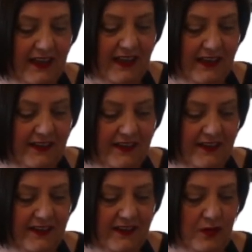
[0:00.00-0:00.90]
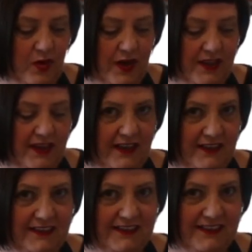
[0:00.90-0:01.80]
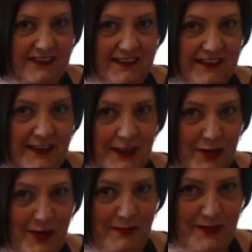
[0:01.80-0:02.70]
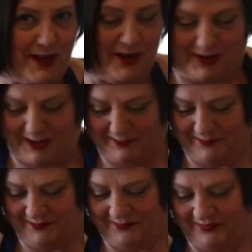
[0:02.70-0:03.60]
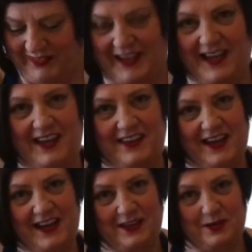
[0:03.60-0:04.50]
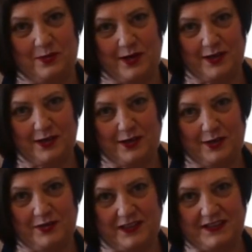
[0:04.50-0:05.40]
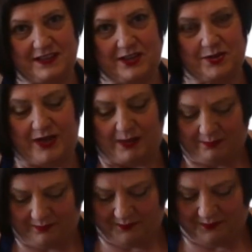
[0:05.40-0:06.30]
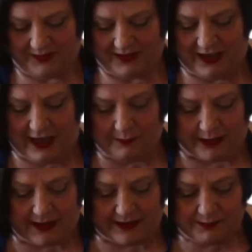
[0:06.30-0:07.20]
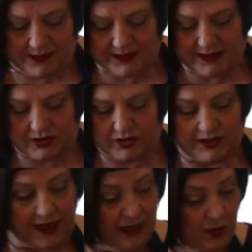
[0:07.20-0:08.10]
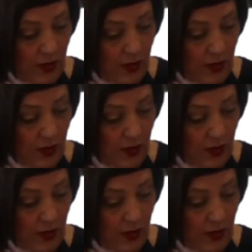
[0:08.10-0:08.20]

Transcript: And the one is cream soda, and the other one cookies and cream. But let me see today